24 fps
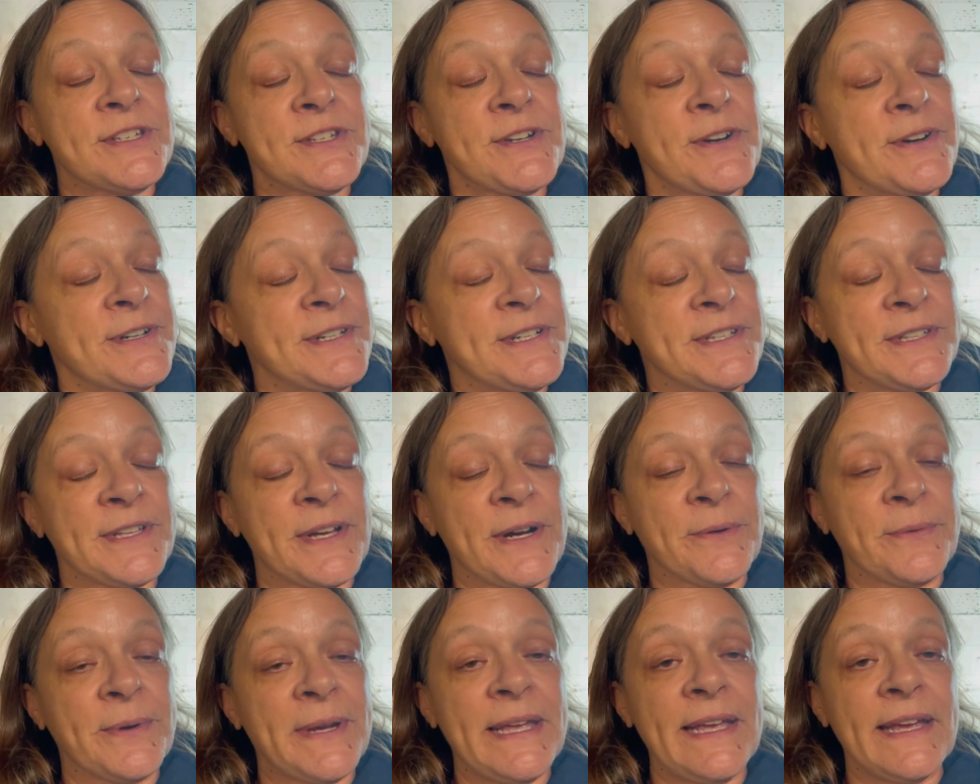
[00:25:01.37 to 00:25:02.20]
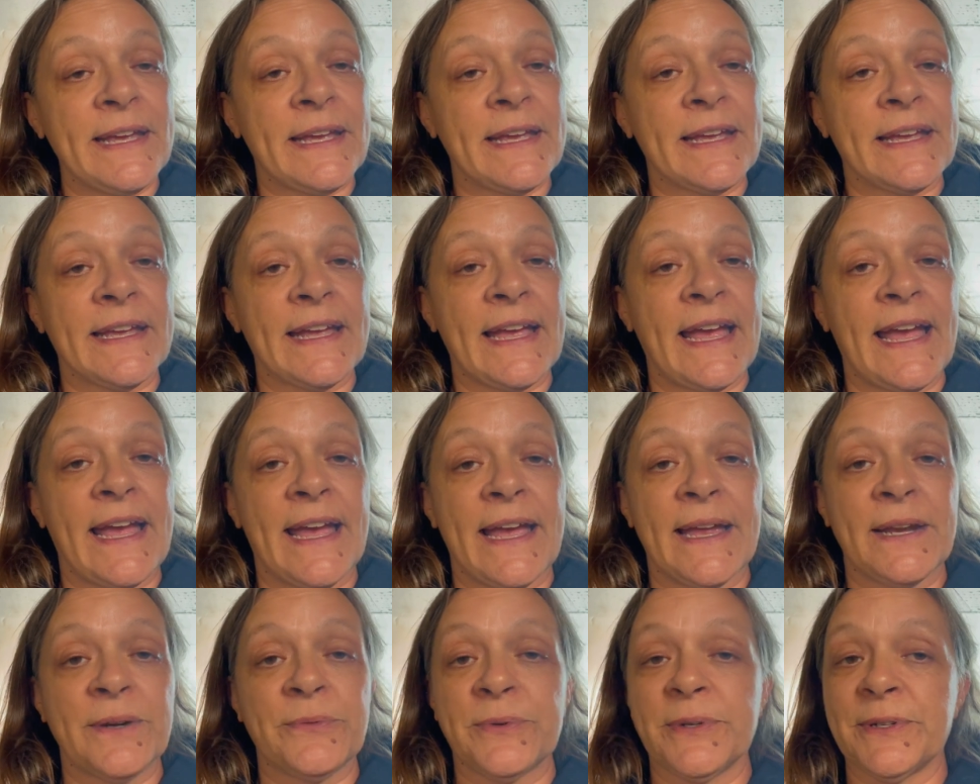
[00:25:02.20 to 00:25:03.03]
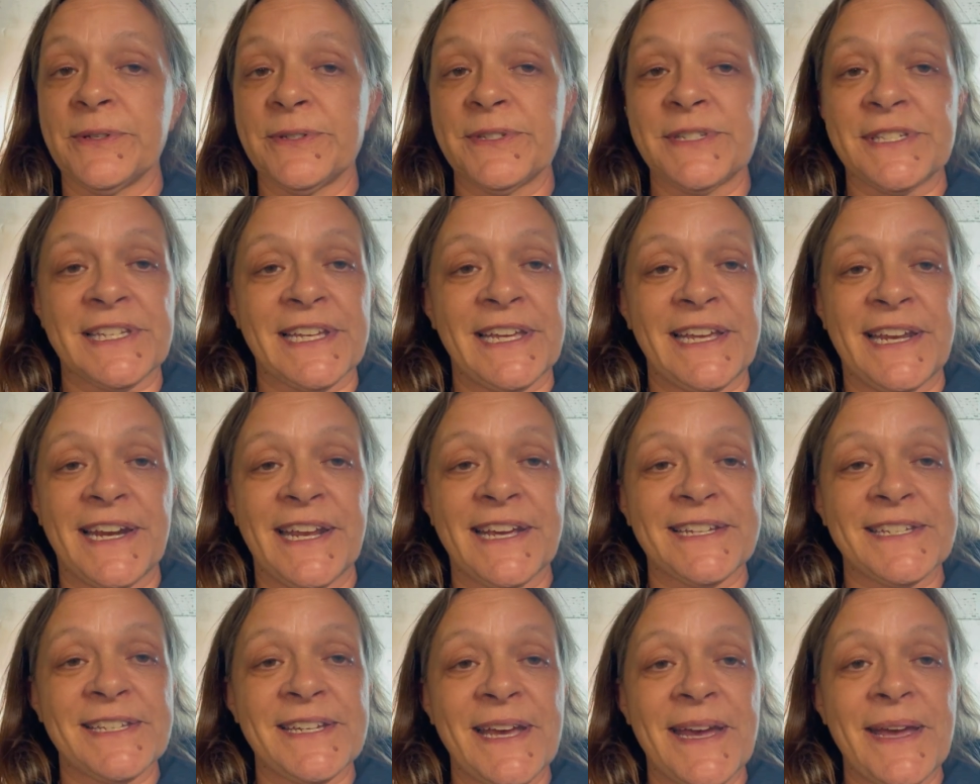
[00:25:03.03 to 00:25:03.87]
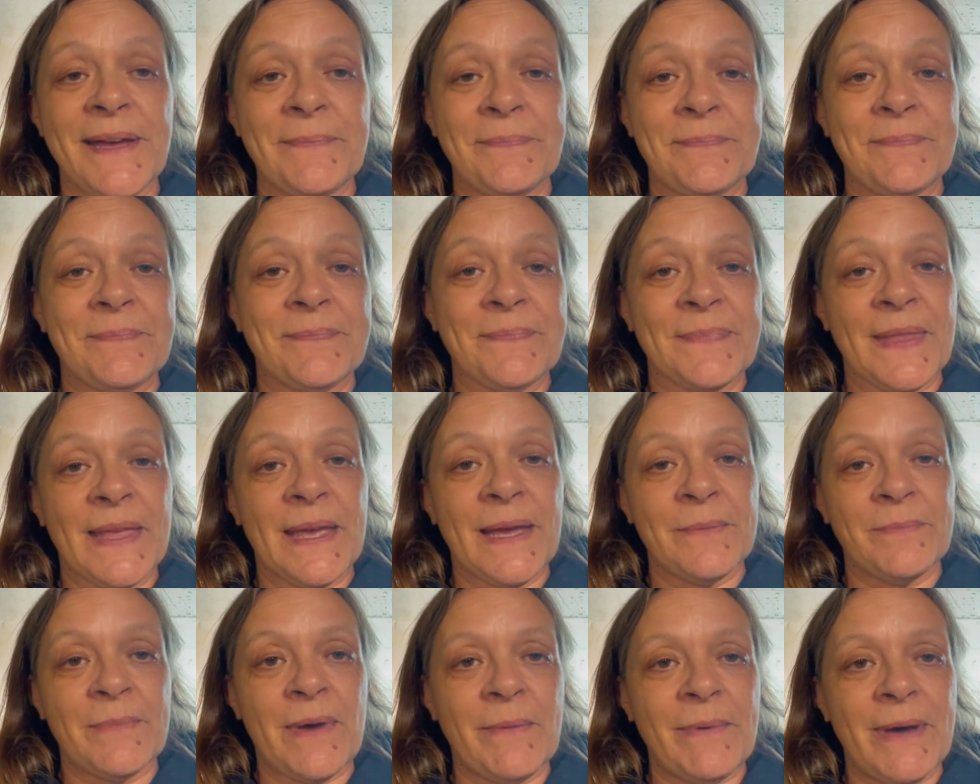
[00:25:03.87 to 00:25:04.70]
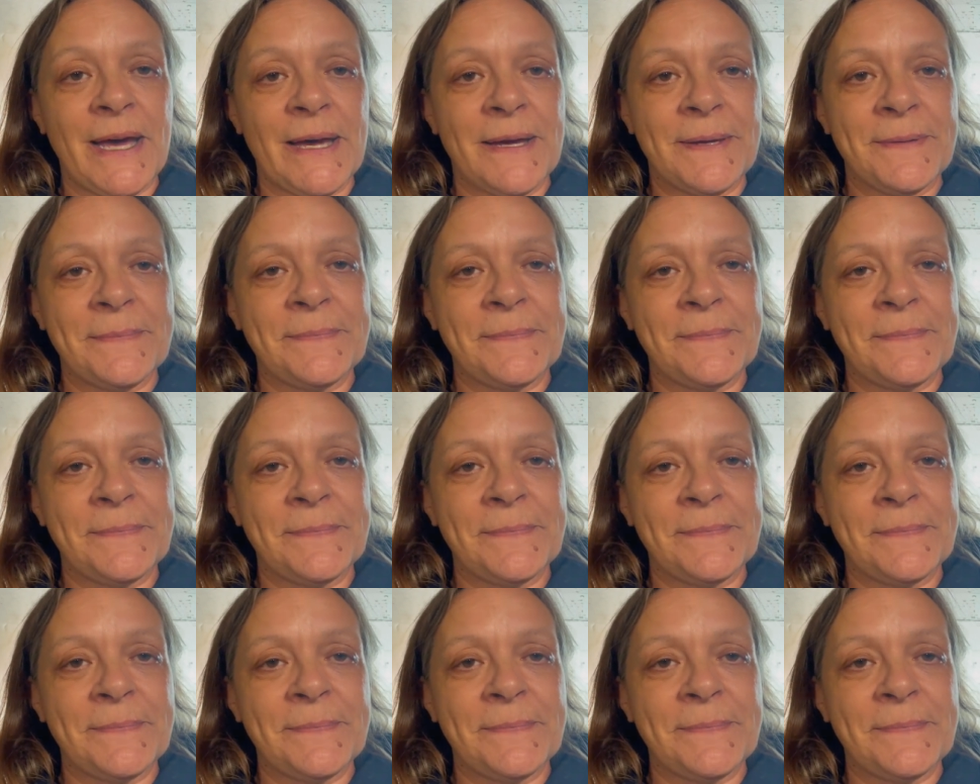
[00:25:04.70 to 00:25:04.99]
start to their week and we'll see you next time. Bye-bye.